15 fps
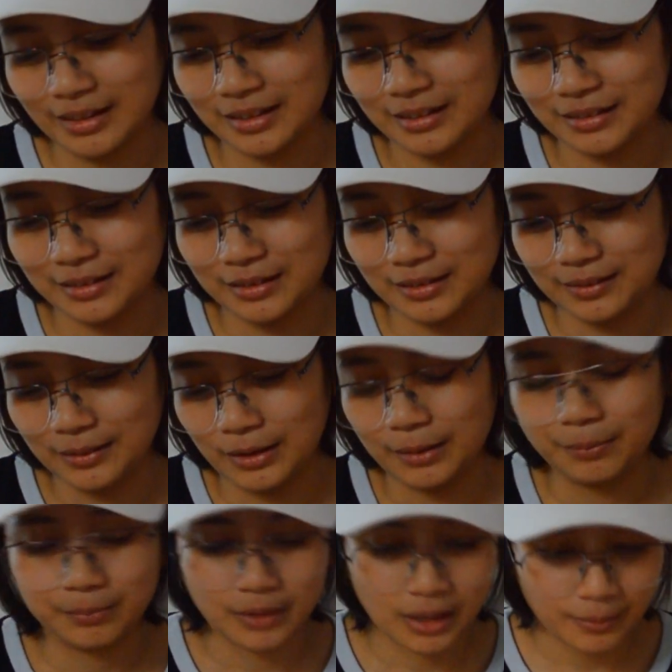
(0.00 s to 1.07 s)

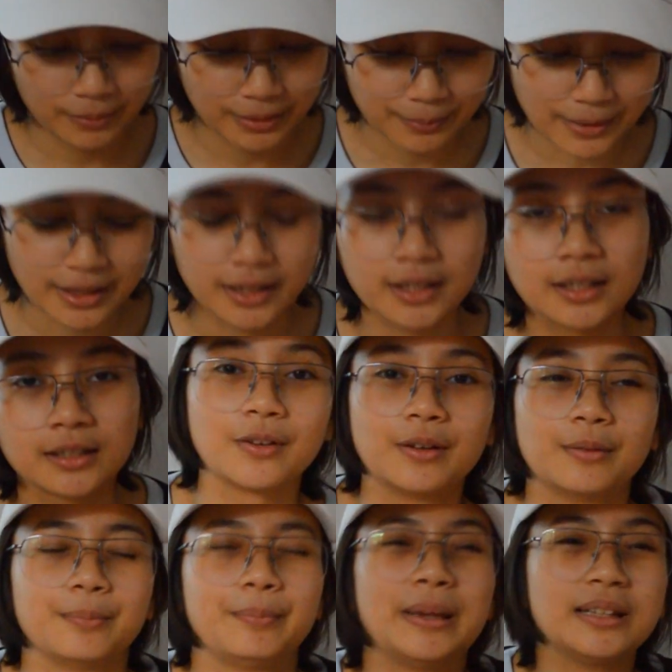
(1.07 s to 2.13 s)
I'll probably make
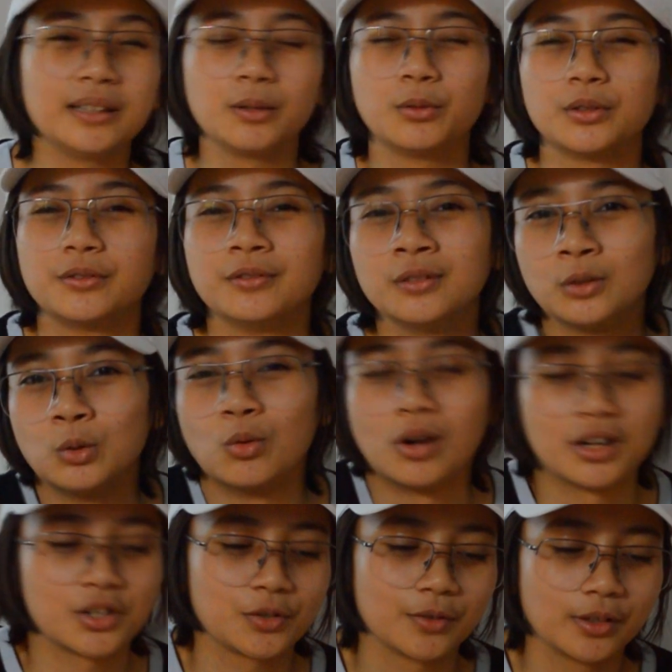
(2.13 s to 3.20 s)
a painting with
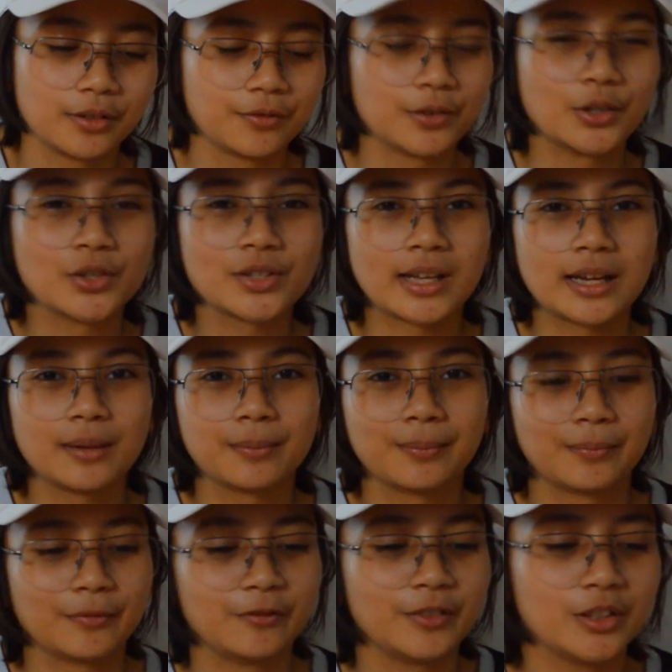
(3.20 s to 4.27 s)
gouache for the first time
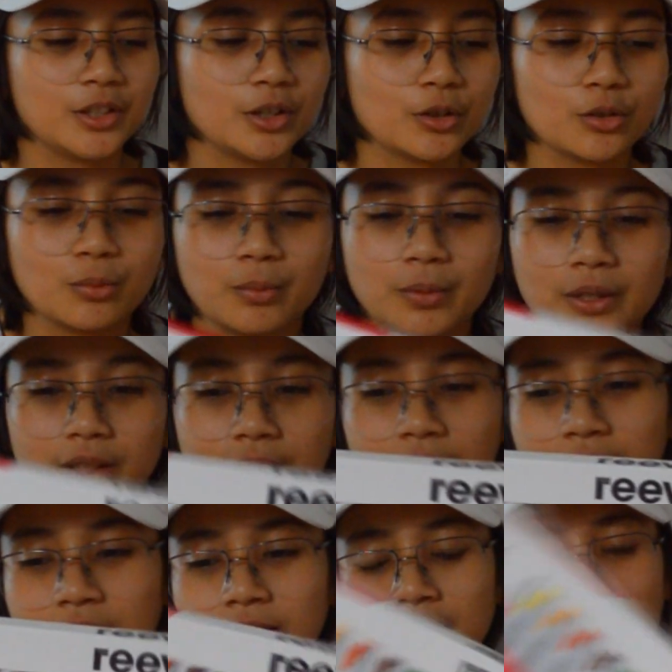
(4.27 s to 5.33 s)
video, but
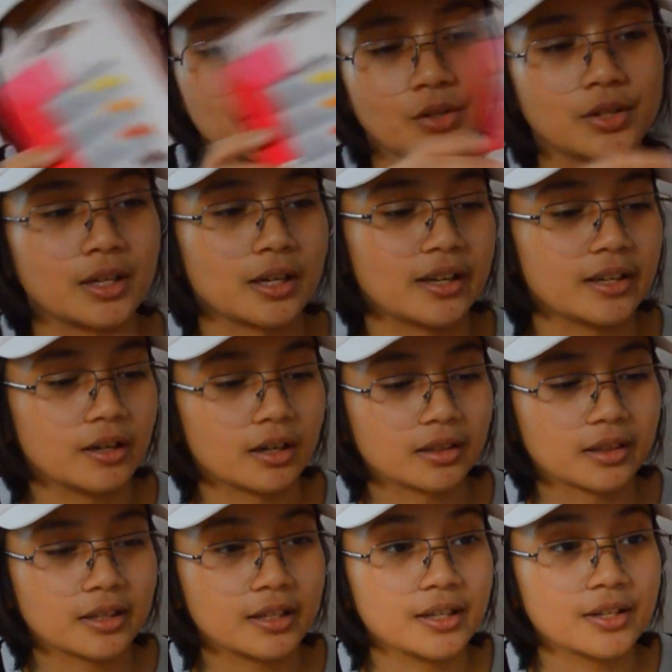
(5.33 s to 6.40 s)
so yeah, I
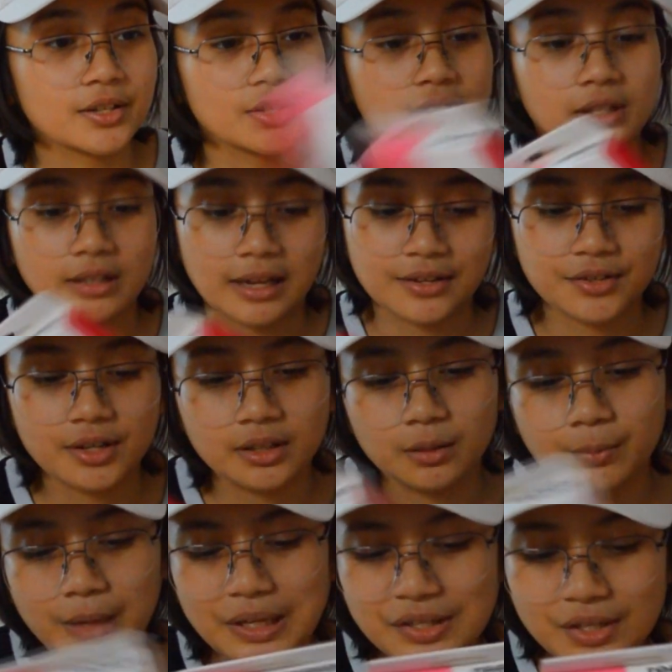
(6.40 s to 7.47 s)
got these. It has like the
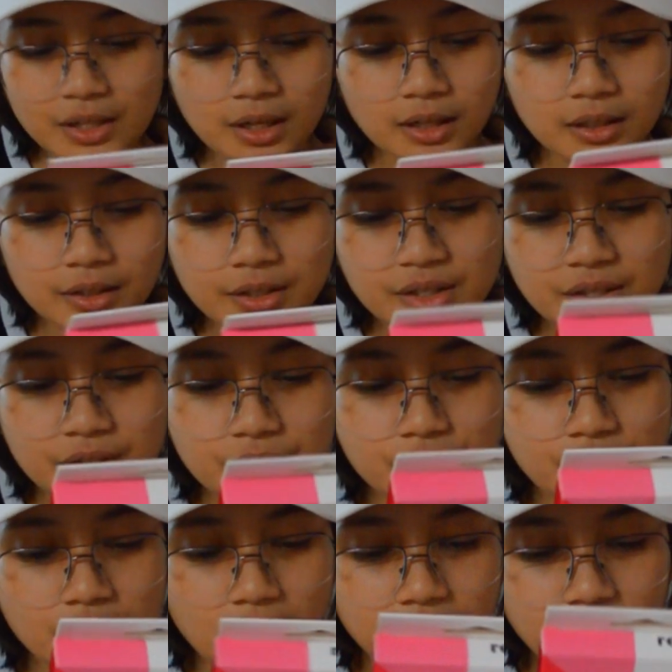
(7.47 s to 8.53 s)
basic colors,
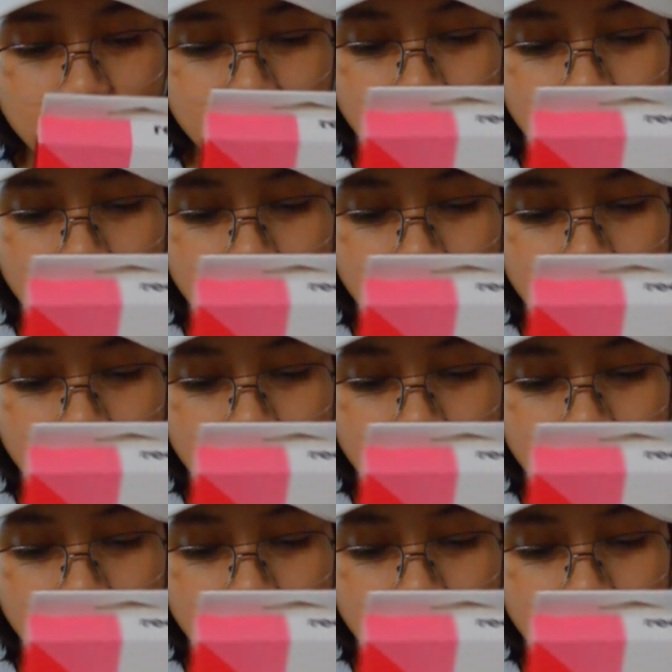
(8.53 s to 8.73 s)
you got